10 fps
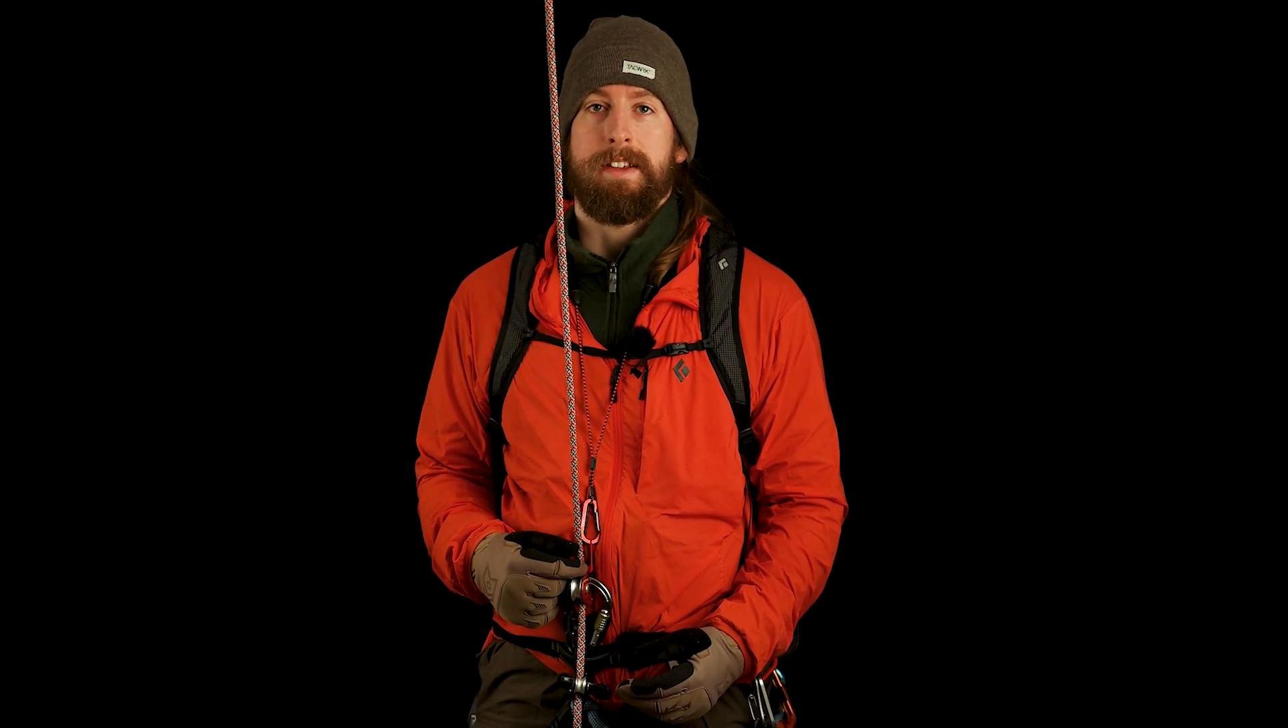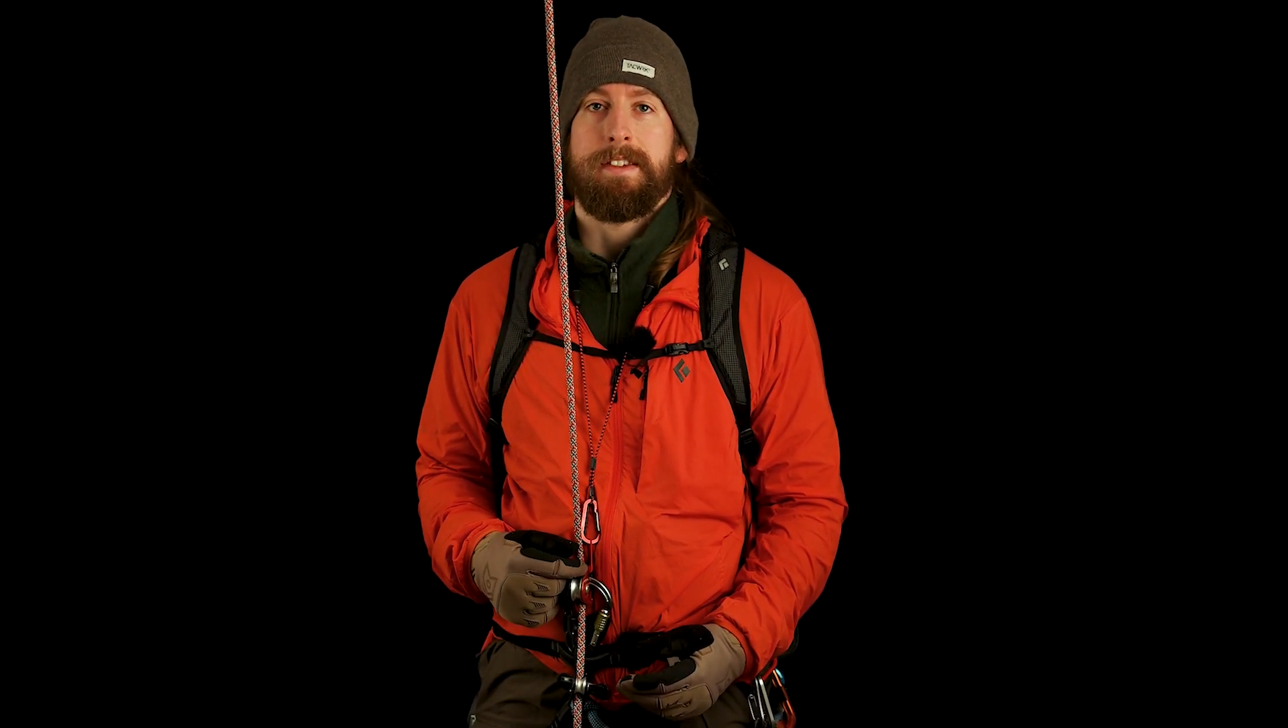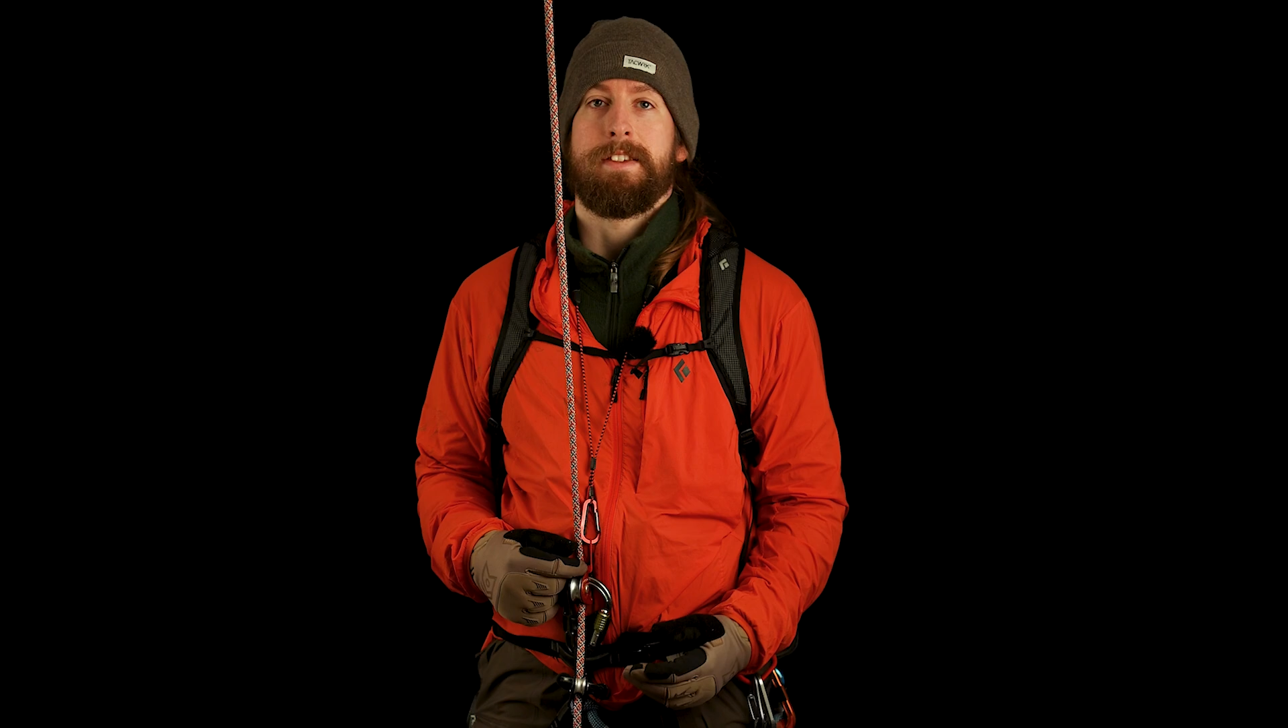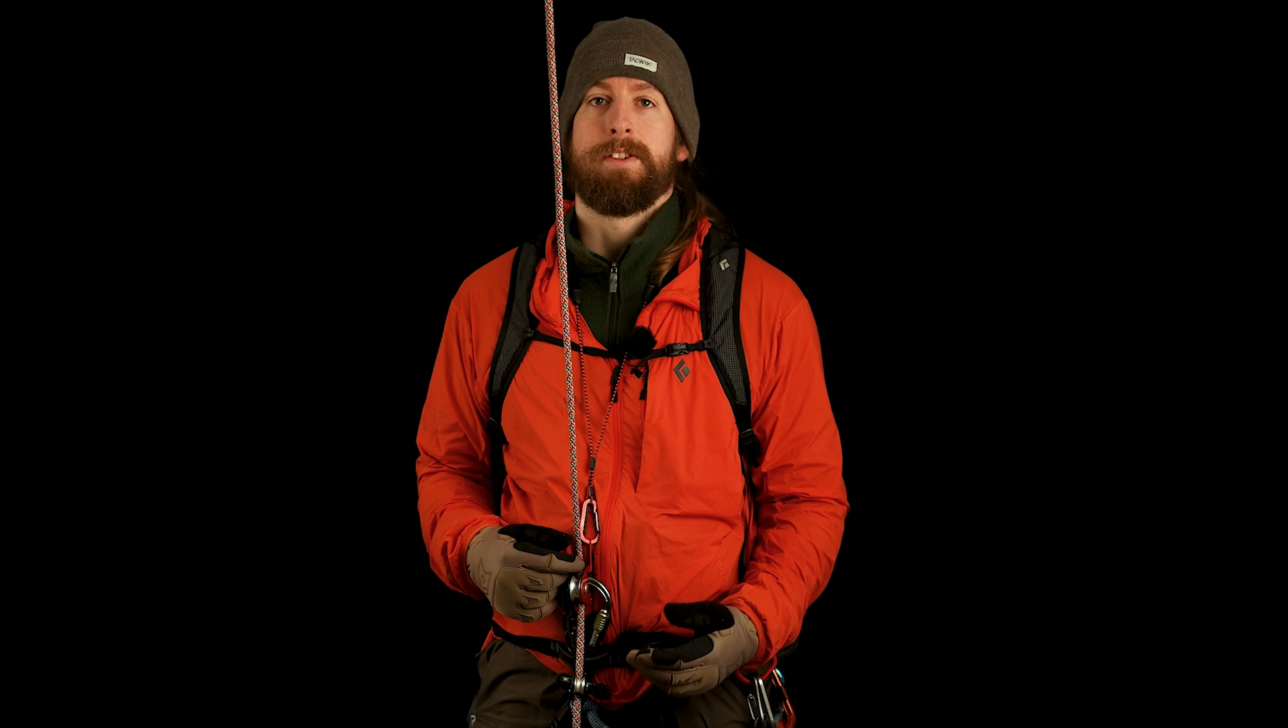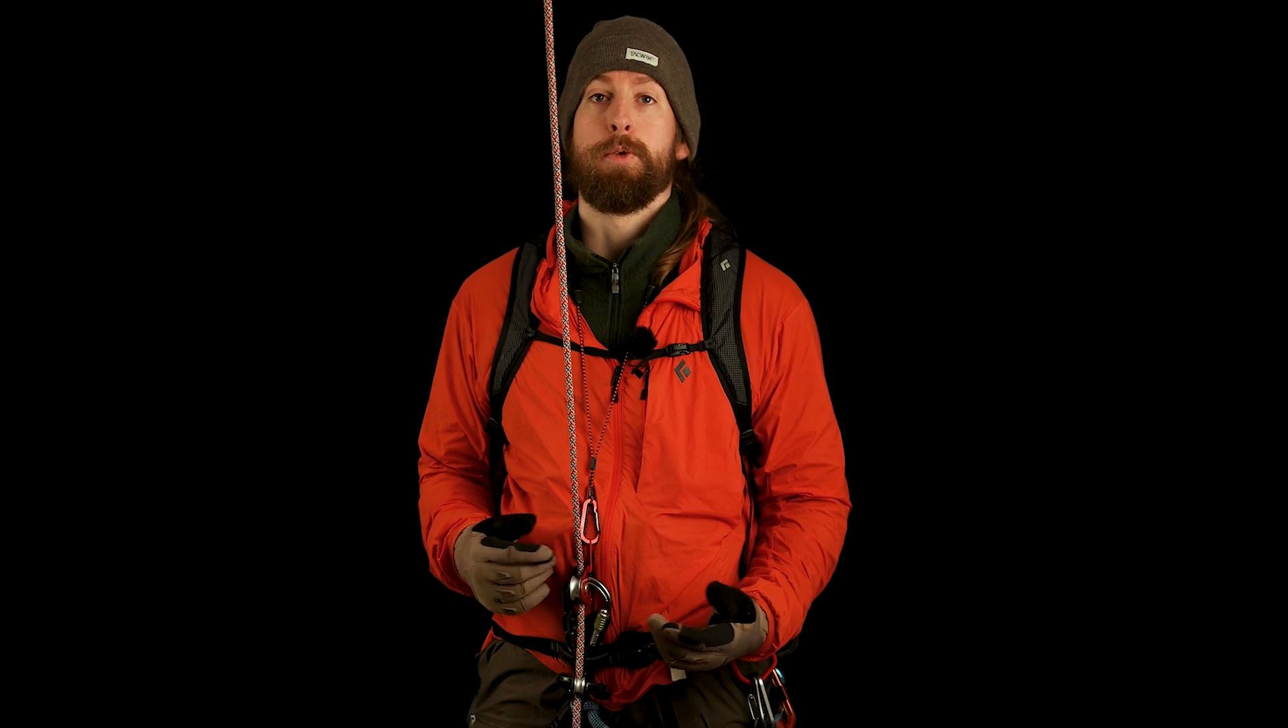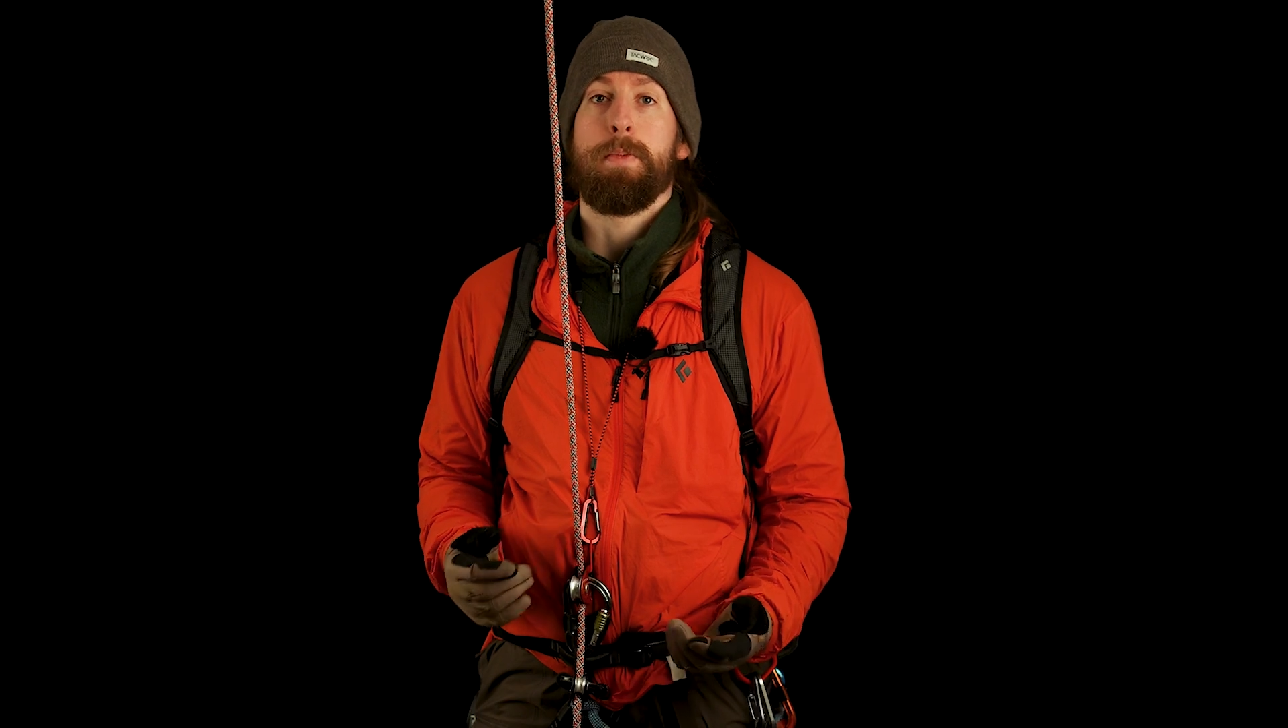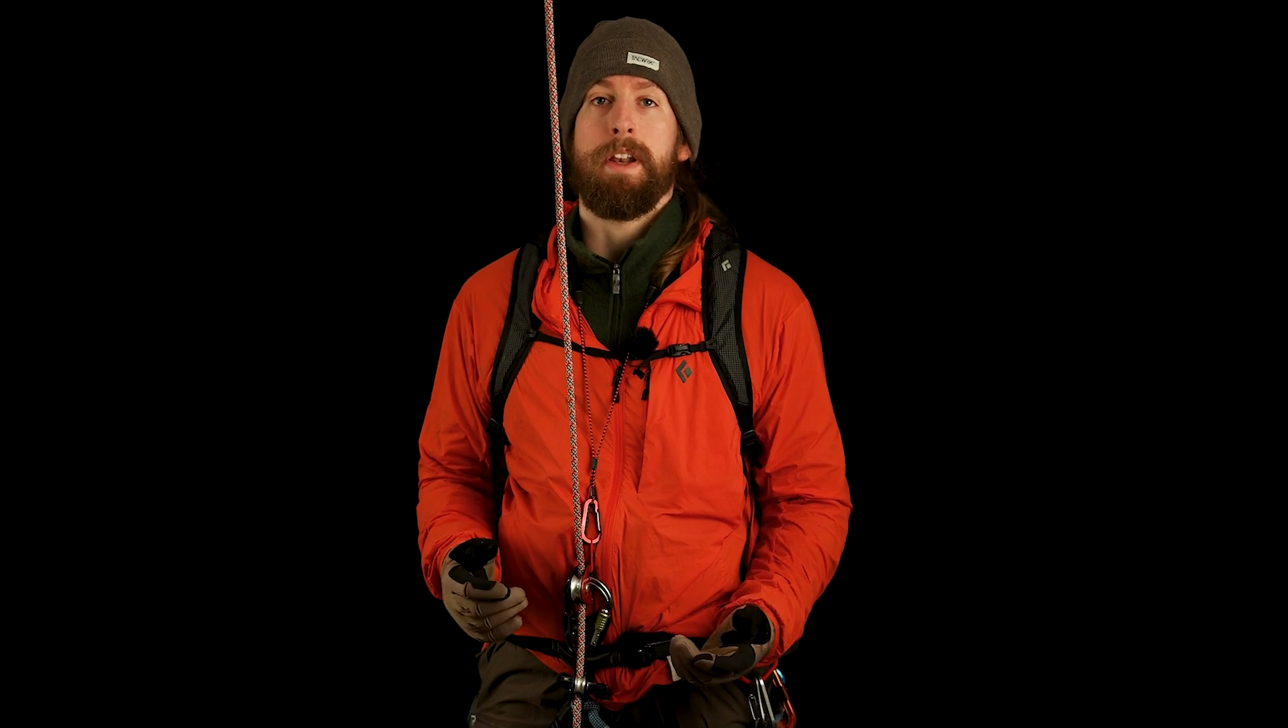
it's super